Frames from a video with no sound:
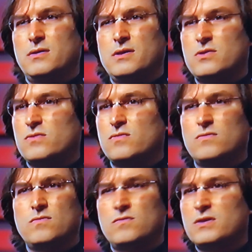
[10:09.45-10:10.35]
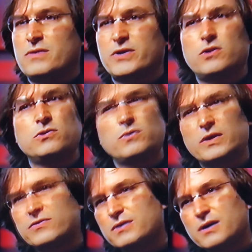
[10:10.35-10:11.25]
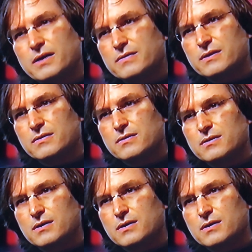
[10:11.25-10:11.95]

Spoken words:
They just didn't have a clue as to the content.